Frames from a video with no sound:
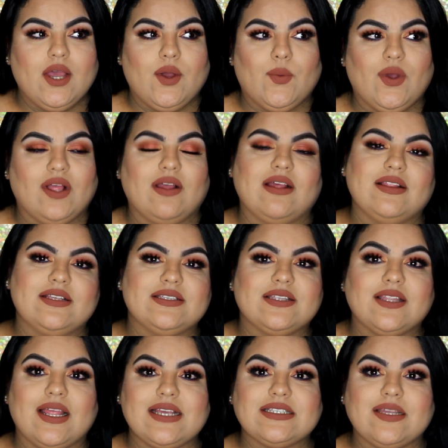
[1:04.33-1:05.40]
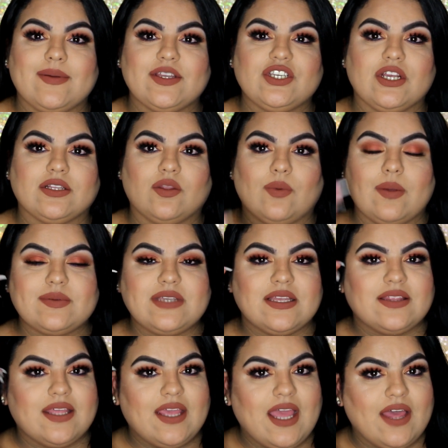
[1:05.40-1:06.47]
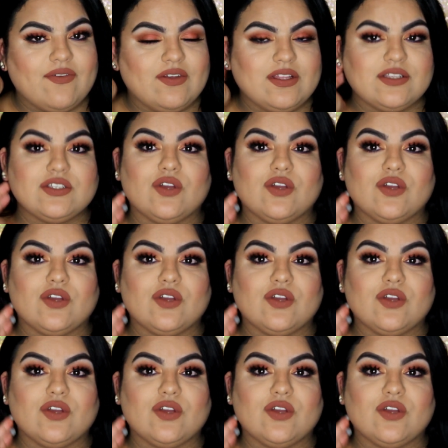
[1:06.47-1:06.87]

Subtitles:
Well, at least the last time I checked the website, they haven't.